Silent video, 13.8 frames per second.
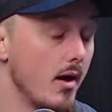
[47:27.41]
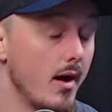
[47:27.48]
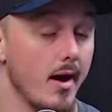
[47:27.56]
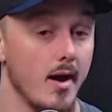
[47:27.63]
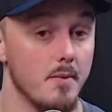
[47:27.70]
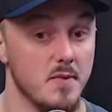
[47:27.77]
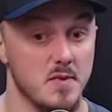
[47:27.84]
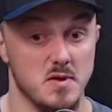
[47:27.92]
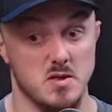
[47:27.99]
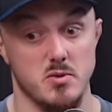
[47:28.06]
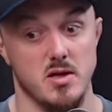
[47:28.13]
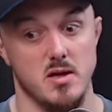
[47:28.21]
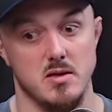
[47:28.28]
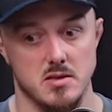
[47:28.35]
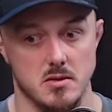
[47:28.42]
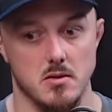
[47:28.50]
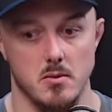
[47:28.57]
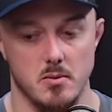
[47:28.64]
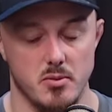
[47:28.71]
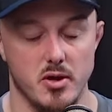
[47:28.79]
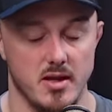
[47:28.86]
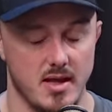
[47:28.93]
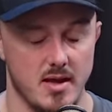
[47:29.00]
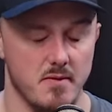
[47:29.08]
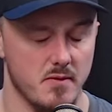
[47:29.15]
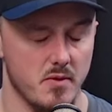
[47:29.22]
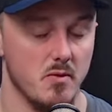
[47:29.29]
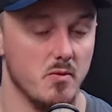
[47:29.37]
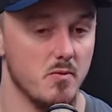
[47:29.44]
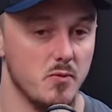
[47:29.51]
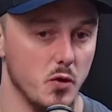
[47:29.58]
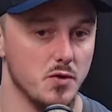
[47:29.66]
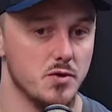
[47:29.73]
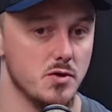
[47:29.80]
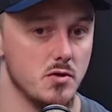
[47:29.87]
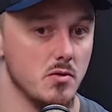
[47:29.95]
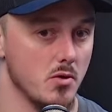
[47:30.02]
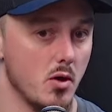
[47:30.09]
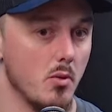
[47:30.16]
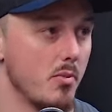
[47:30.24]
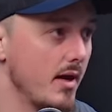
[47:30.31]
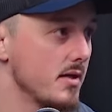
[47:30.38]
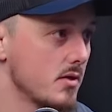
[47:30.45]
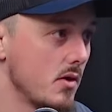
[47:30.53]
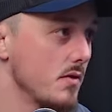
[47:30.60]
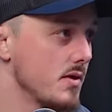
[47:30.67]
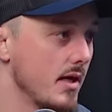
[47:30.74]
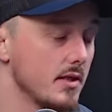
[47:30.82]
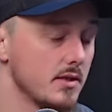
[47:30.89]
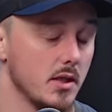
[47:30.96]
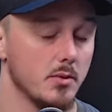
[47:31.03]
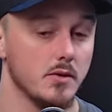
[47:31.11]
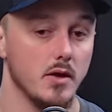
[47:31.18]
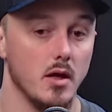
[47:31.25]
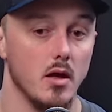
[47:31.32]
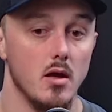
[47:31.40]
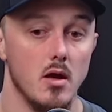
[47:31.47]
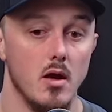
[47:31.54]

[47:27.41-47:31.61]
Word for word: To put it there for not too complex context type of thing.